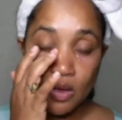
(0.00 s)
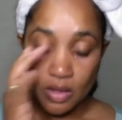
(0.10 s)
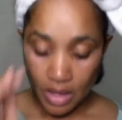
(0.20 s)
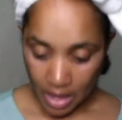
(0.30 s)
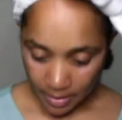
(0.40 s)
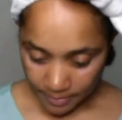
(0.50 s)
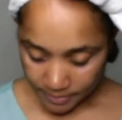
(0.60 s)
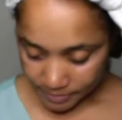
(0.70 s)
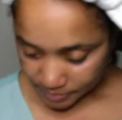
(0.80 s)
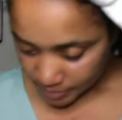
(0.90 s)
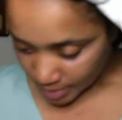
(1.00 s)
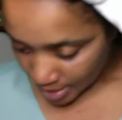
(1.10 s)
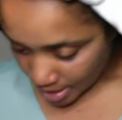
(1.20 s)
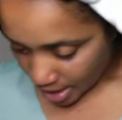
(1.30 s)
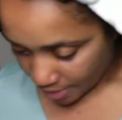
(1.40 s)
Okay.
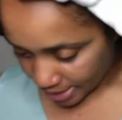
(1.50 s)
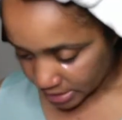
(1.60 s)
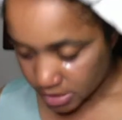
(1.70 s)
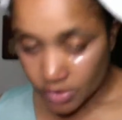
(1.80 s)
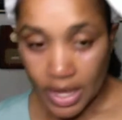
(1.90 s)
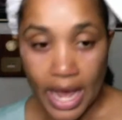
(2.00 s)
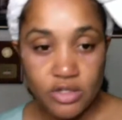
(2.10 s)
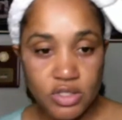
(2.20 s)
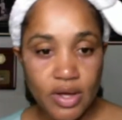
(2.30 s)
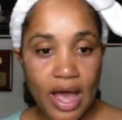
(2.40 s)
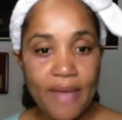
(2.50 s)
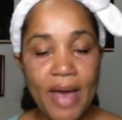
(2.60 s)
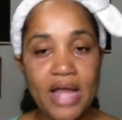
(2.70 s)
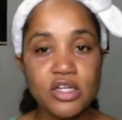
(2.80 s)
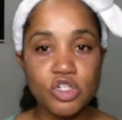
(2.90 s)
All right. So the hydrogel eye
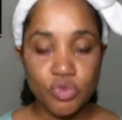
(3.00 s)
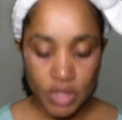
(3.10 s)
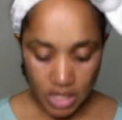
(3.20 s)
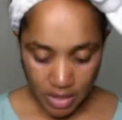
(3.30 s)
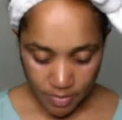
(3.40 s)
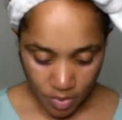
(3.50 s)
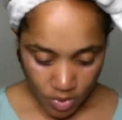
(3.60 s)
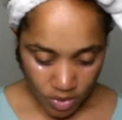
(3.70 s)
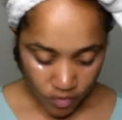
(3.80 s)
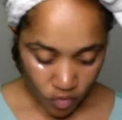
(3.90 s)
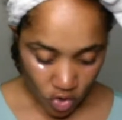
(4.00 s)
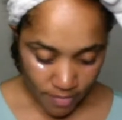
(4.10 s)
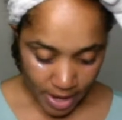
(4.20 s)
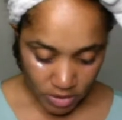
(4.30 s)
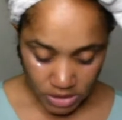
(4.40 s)
patches you would keep on for
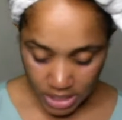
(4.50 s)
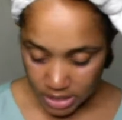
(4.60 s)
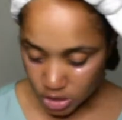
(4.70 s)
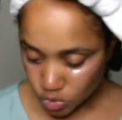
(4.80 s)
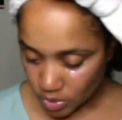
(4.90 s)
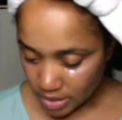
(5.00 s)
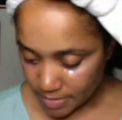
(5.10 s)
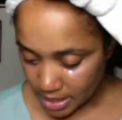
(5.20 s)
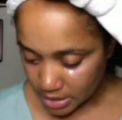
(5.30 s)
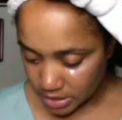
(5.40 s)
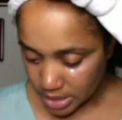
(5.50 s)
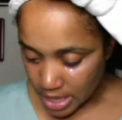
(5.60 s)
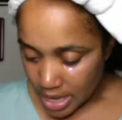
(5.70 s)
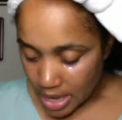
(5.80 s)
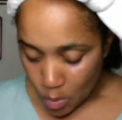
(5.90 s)
about 10 to 20 minutes.
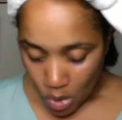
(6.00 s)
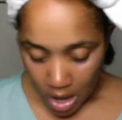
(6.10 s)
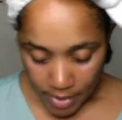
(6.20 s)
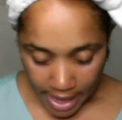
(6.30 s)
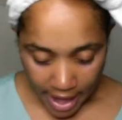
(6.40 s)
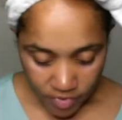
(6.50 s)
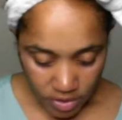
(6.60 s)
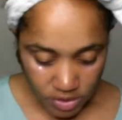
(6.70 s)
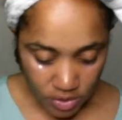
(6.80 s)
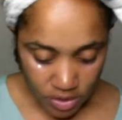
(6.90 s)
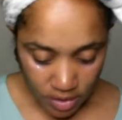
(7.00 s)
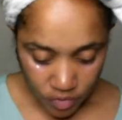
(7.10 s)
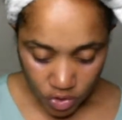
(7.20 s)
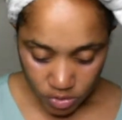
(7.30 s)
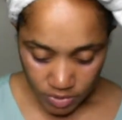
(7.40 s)
While we have those on, of
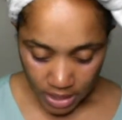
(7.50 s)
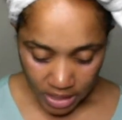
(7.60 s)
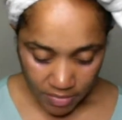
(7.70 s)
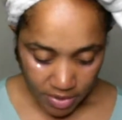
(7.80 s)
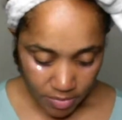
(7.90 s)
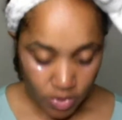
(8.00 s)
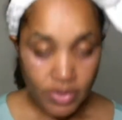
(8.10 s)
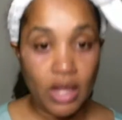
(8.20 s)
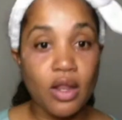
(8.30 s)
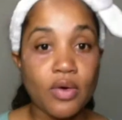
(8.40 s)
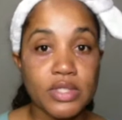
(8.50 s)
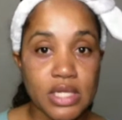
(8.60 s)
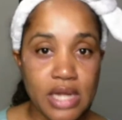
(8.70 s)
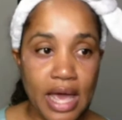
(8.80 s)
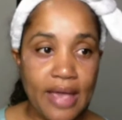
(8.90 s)
course, we're not keeping them on that long
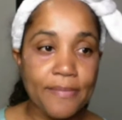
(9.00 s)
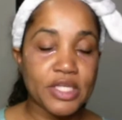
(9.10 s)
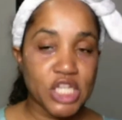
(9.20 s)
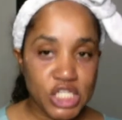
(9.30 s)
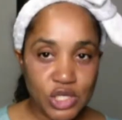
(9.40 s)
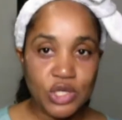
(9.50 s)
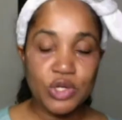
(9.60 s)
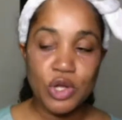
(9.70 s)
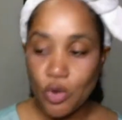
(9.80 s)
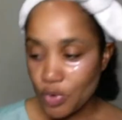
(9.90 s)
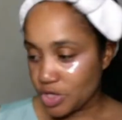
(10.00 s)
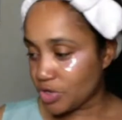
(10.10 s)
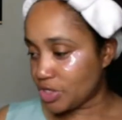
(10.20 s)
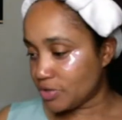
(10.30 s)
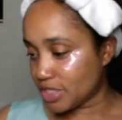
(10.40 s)
tonight, but just so you know, when you're
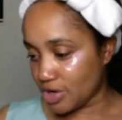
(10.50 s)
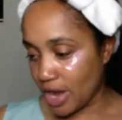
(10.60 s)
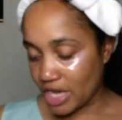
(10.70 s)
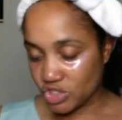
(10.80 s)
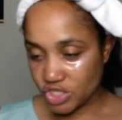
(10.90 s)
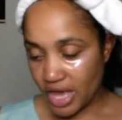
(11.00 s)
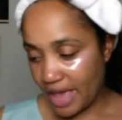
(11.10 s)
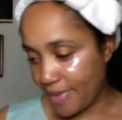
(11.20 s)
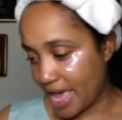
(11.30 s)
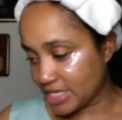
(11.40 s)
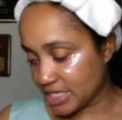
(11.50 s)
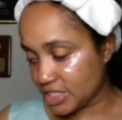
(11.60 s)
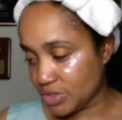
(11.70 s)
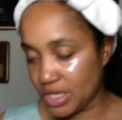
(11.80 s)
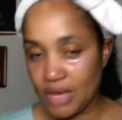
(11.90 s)
using your hydrogel eye patches,
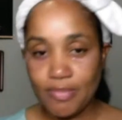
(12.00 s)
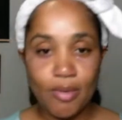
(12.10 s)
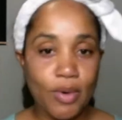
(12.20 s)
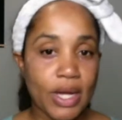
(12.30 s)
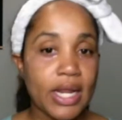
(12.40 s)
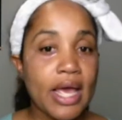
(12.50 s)
you can keep them on.